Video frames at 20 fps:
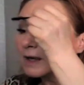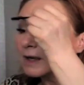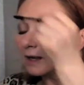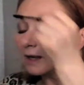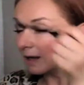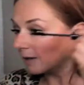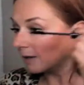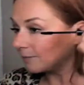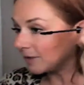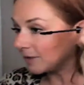
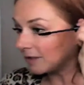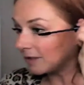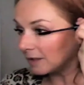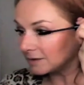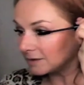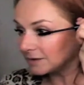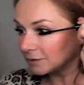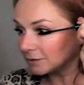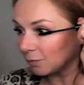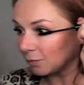And because
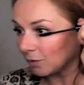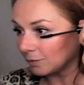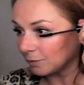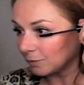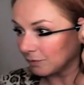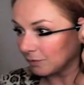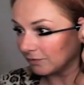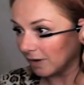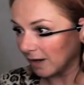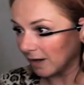it's waterproof,
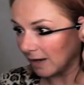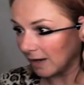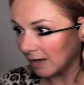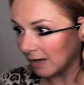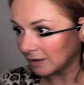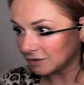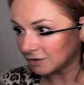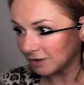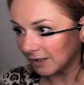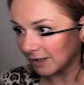I
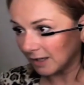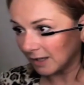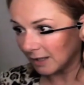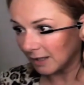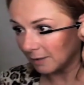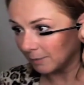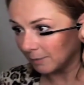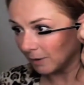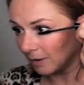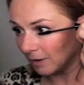actually can
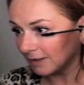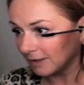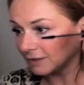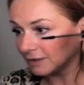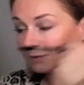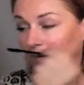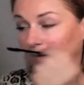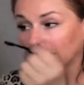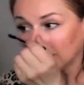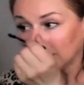apply it to
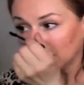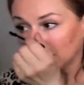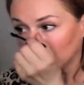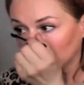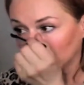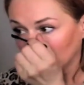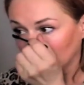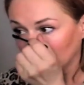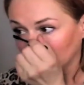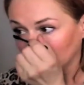my lower
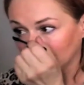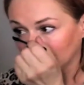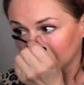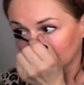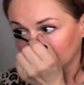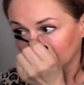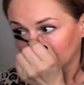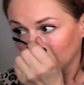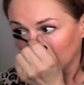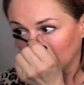lashes as
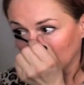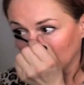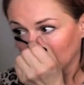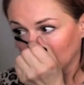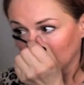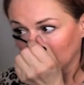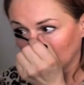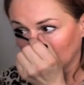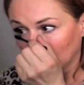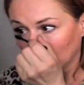well,
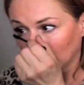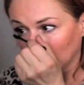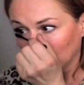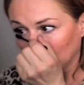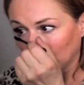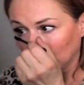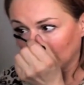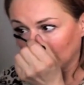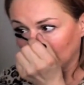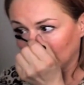
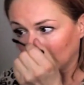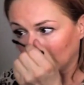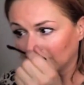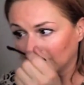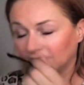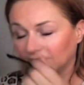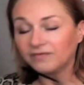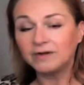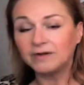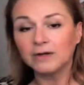without
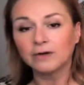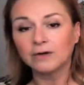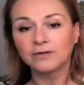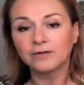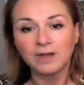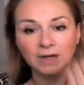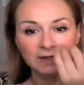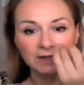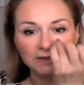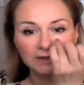fear that
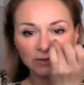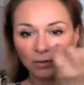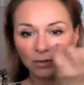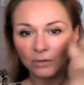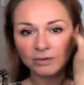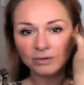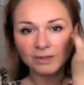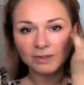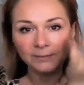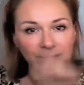it's all
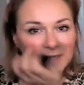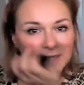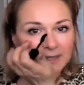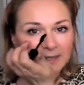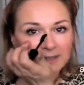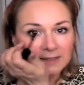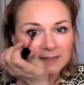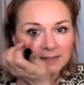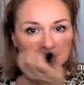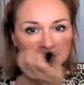going to be
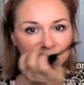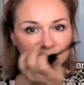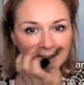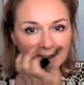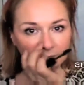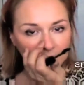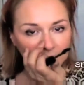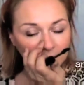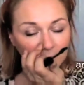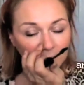ending up down
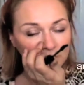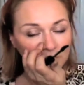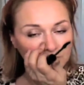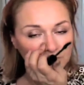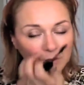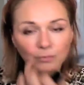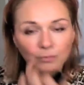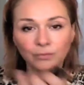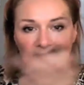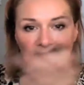here, which
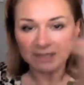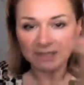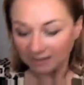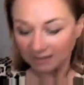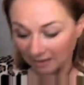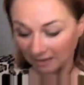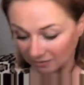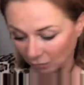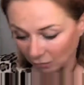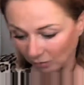really does
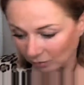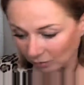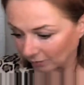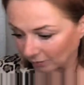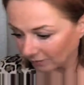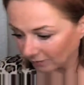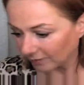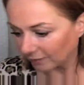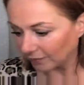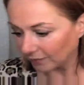not look
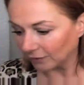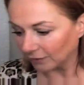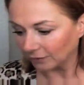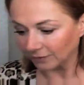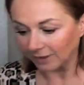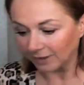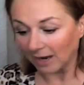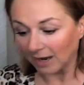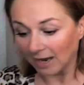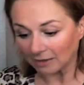very good
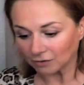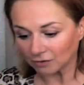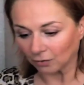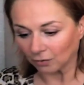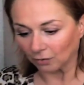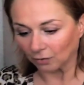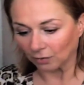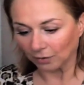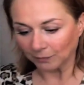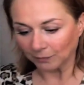at all.